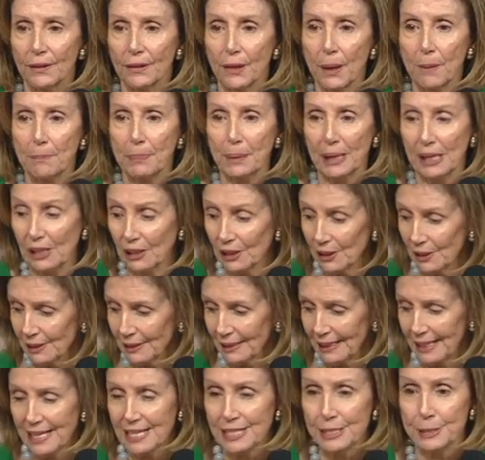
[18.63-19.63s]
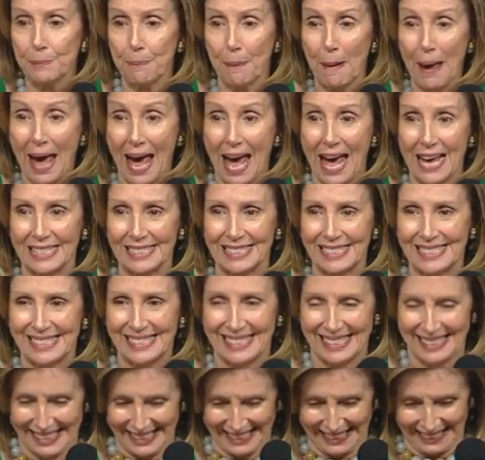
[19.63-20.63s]
The bill is
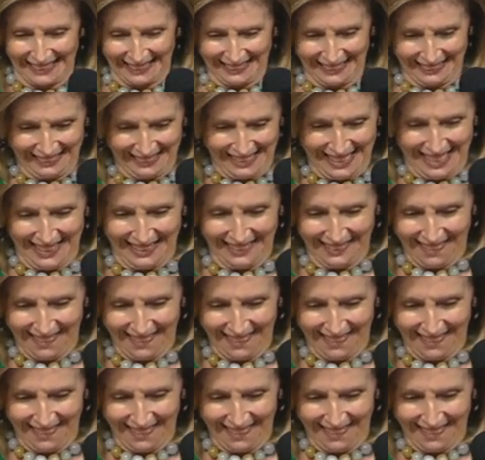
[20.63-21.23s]
passed. For the first